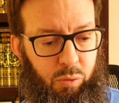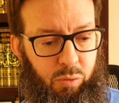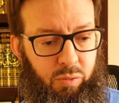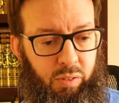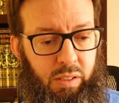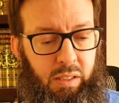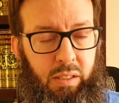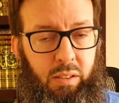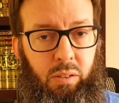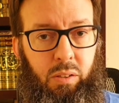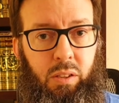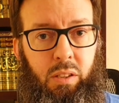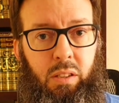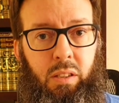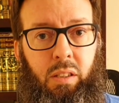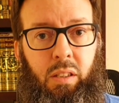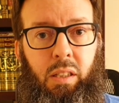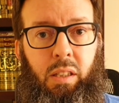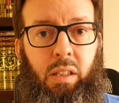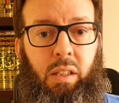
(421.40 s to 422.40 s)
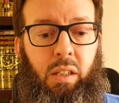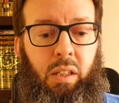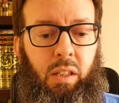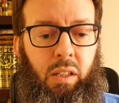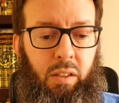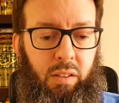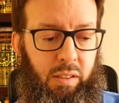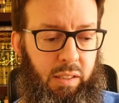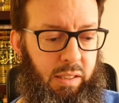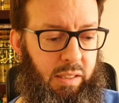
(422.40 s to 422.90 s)
videos
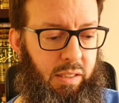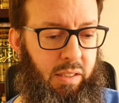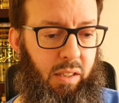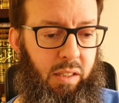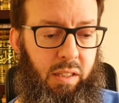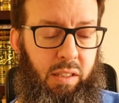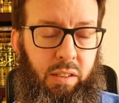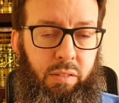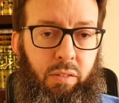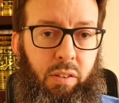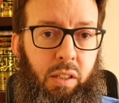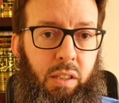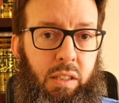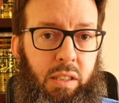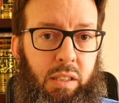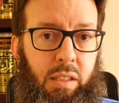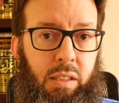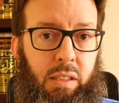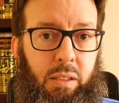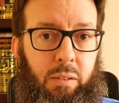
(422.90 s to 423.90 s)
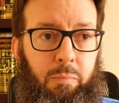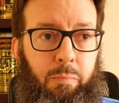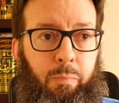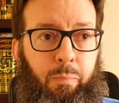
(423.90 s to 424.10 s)
on these kind of devices.